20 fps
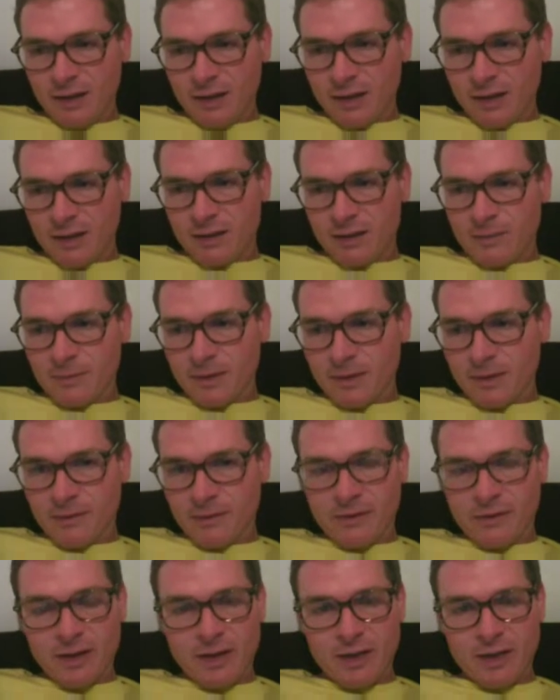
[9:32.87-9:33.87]
Um, I have
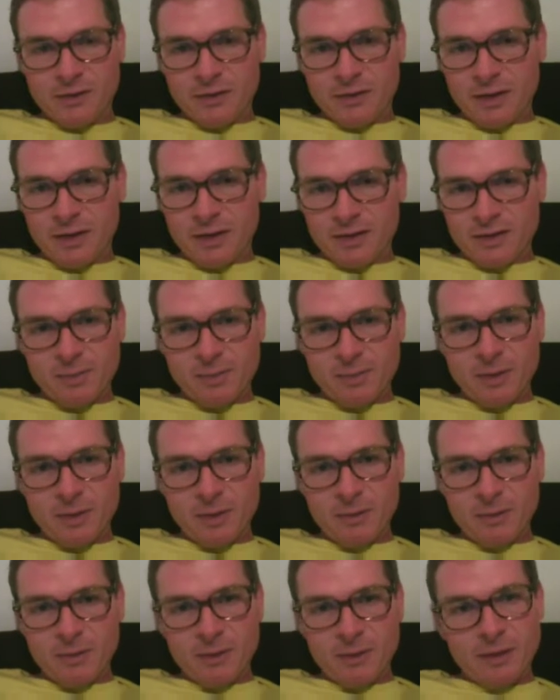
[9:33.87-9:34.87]
a financial crisis
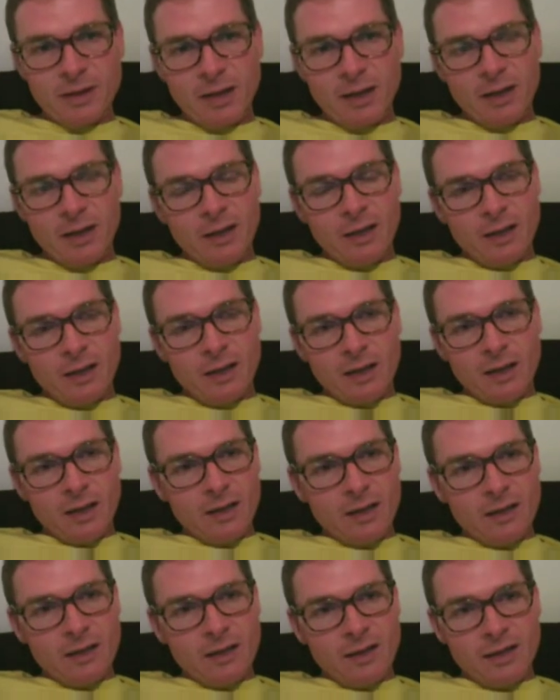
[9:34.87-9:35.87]
bubble.
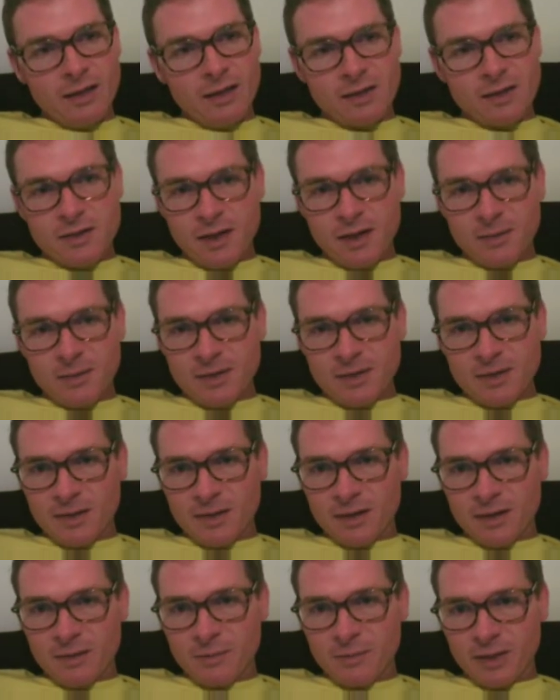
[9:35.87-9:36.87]
And these shapes
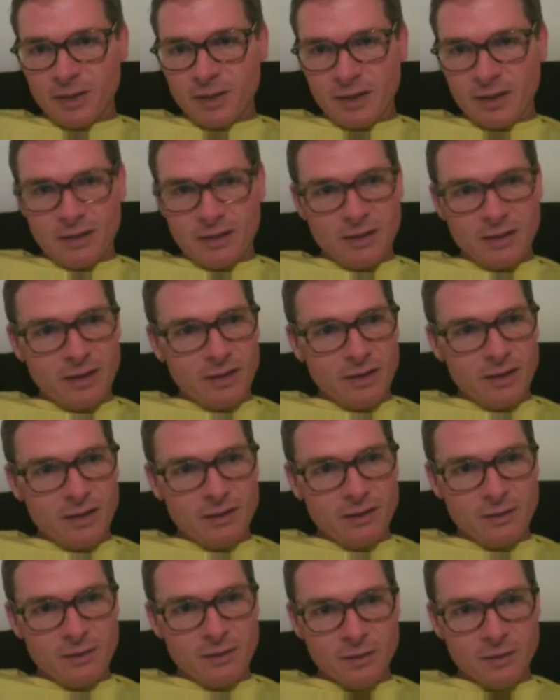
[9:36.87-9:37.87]
are completely
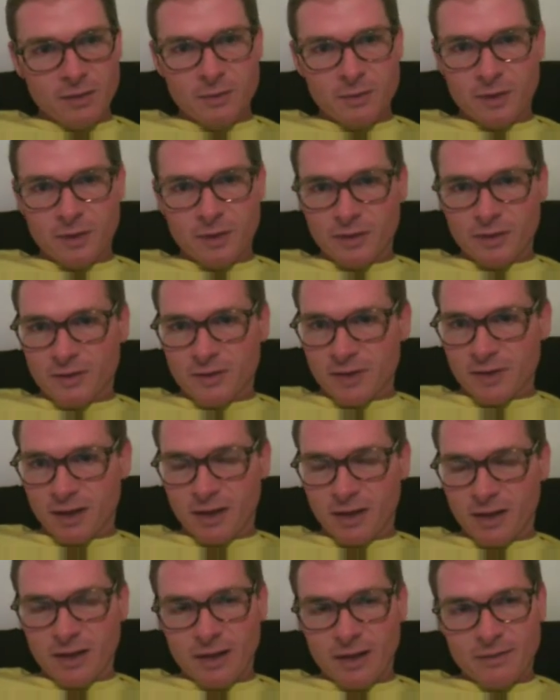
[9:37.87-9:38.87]
normal to
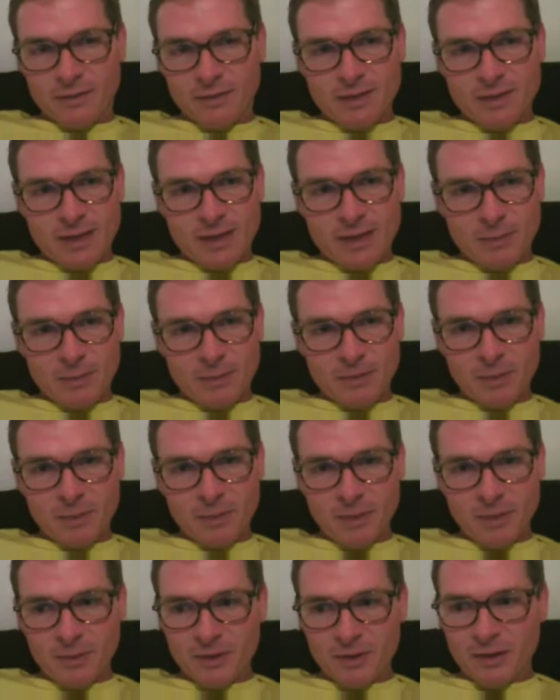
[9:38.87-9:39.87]
get off the top of a
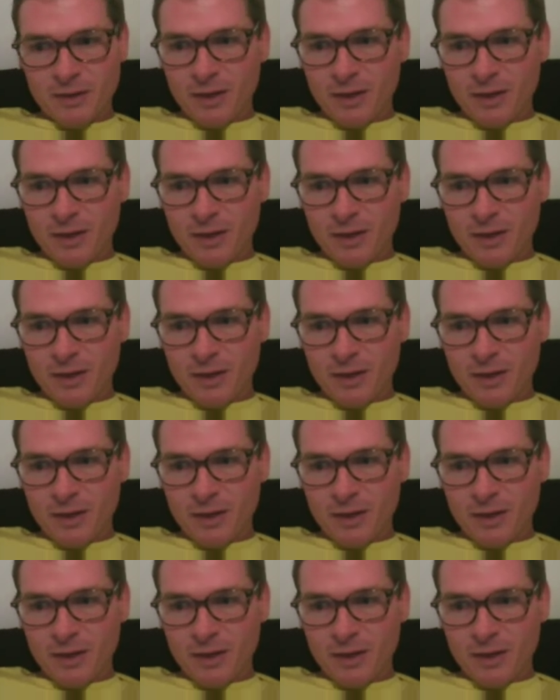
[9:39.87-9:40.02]
bubble.